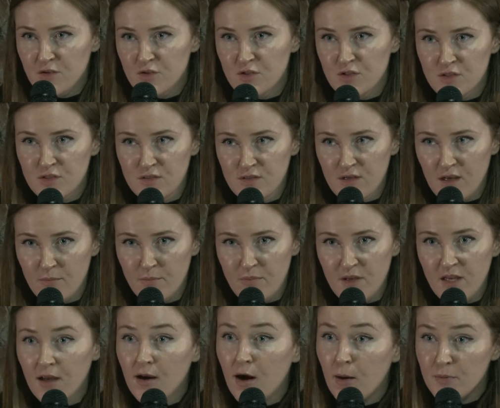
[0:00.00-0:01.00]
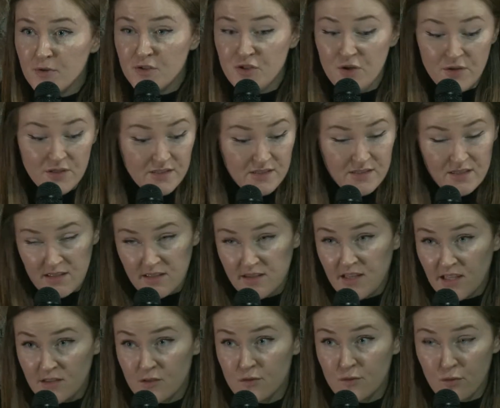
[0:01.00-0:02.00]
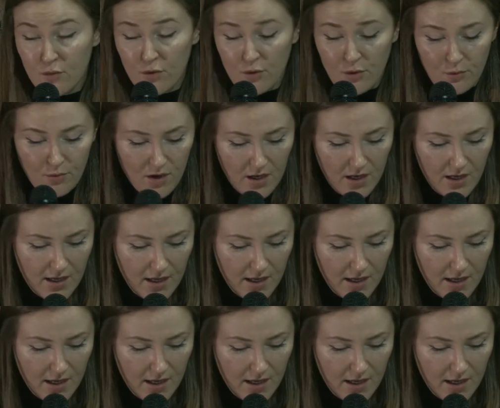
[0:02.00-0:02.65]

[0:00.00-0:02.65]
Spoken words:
they're just being opportunistic. That's true.